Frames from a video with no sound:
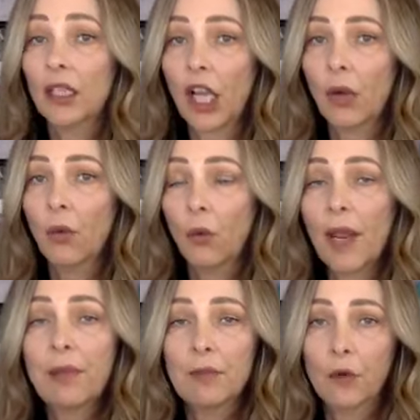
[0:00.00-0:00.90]
ago,
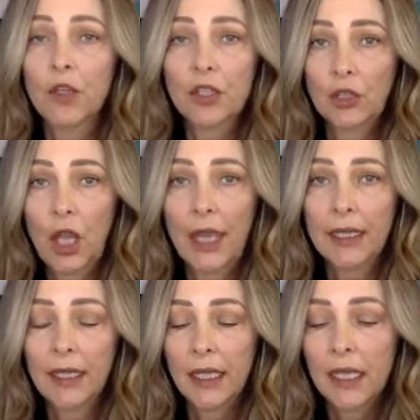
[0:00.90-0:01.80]
way before July.
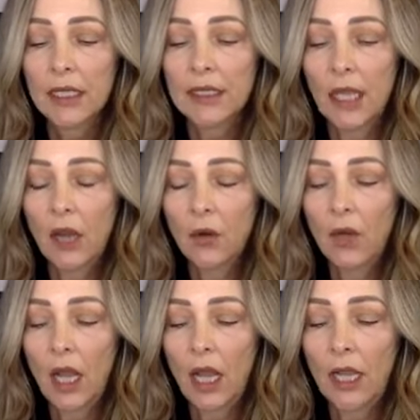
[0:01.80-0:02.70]
So
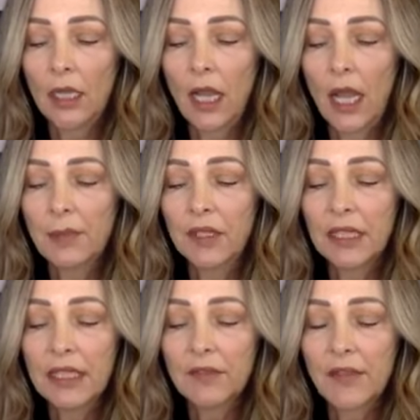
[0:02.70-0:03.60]
I
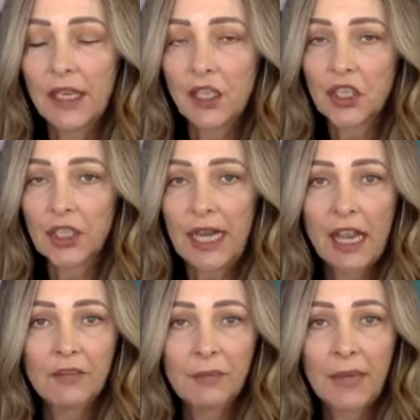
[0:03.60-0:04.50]
believe they should
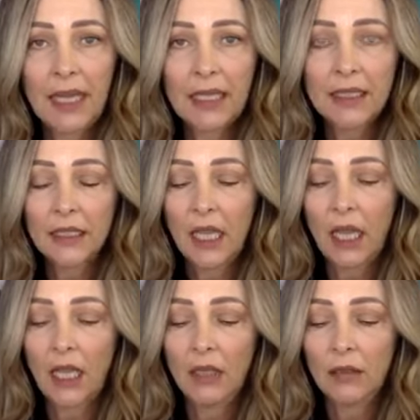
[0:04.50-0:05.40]
have made
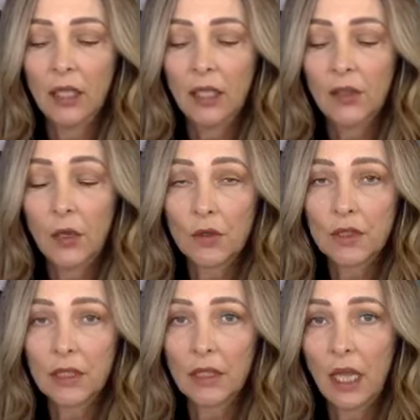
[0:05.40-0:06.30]

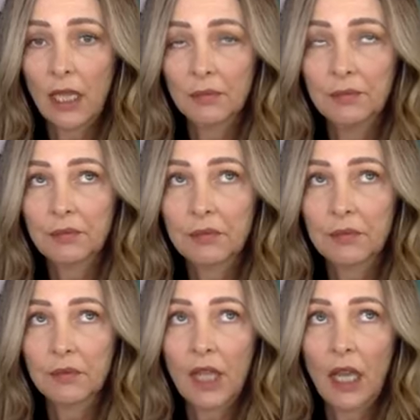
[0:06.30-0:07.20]
those
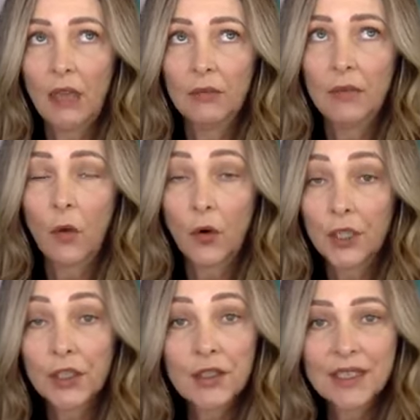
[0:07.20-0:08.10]

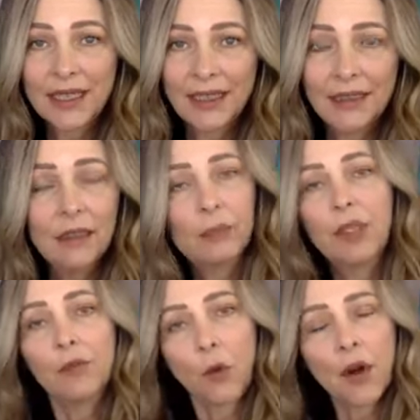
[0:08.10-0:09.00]
orders in
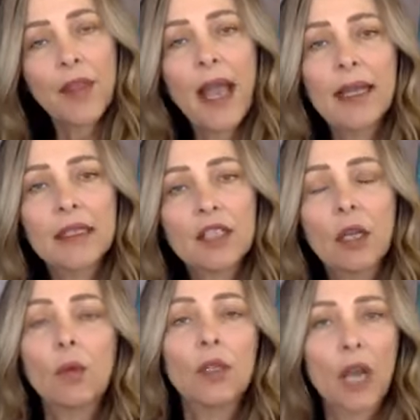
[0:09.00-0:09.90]
before that,
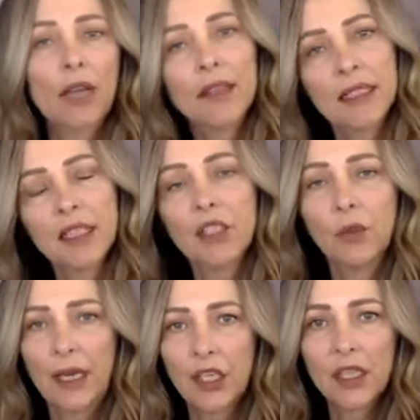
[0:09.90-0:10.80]
so we're not in the
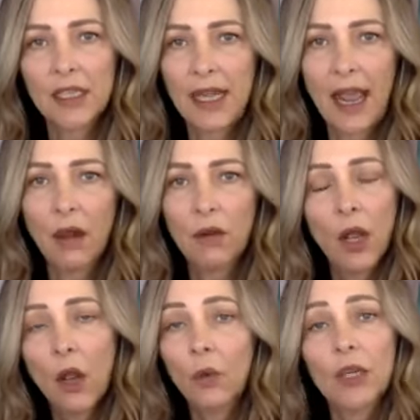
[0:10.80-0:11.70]
situation now
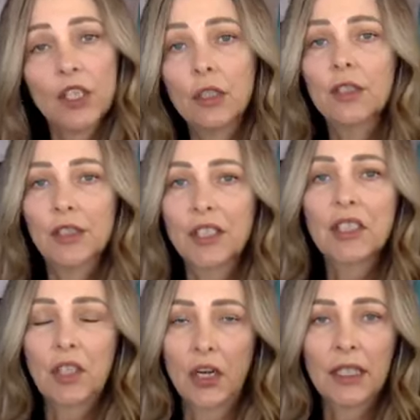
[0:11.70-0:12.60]
where children are
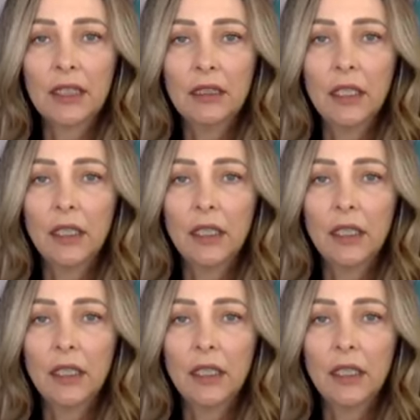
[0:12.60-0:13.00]
starting